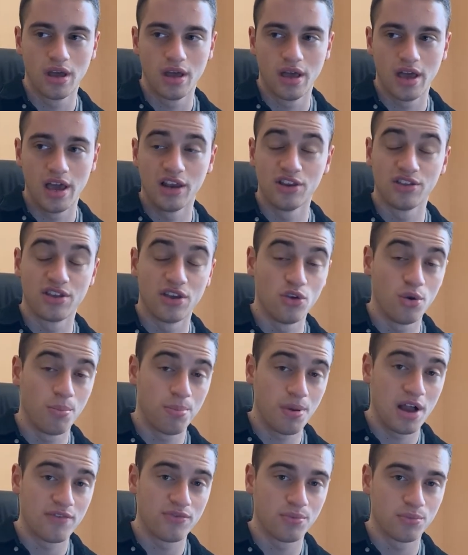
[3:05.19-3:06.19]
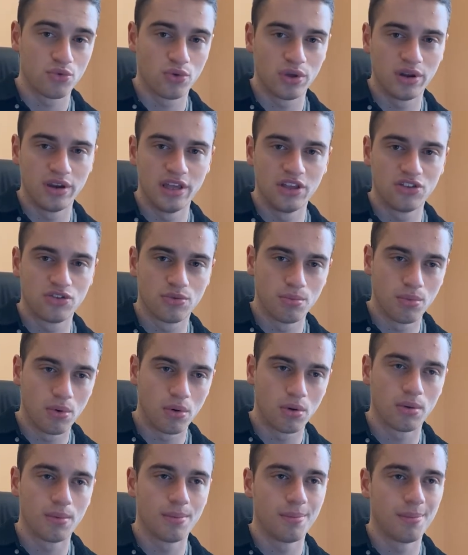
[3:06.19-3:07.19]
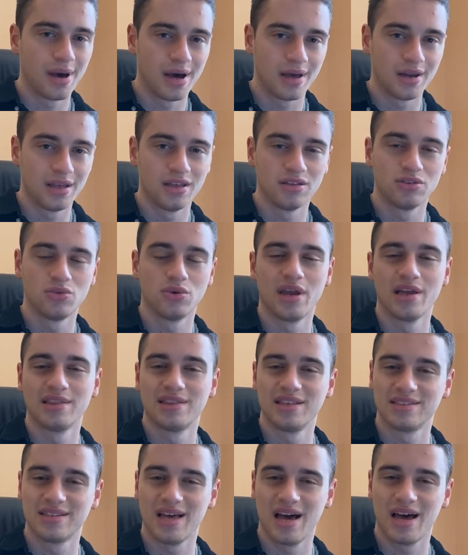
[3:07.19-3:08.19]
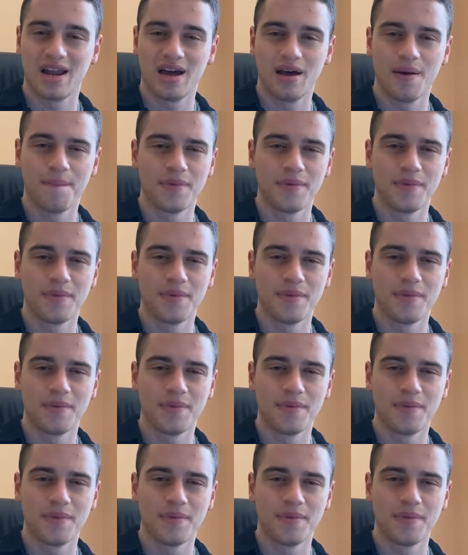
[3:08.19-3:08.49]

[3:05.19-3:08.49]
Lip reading: and it's a new platform, so it needs more money to get the data.